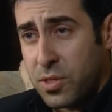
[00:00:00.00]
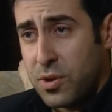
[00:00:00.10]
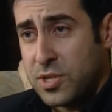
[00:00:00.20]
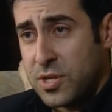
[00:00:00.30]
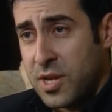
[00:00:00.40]

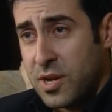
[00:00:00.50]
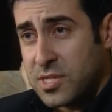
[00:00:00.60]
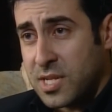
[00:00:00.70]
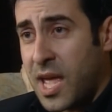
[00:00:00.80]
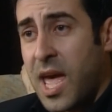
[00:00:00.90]
30
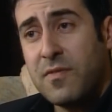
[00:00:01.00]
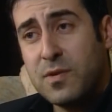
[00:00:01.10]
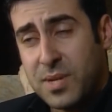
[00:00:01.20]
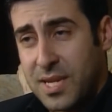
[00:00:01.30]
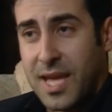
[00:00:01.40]
years that I
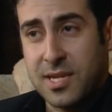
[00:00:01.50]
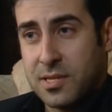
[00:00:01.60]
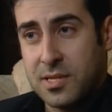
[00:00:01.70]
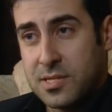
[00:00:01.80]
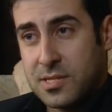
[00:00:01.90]
haven't been
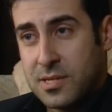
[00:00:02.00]
getting these.